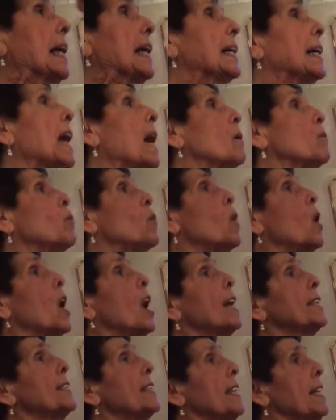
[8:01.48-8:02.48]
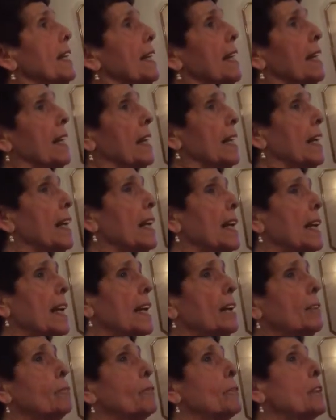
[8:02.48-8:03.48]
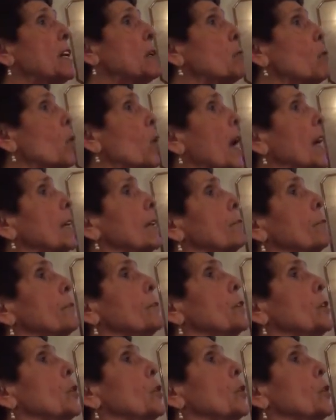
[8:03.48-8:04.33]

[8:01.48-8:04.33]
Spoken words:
And I want every one of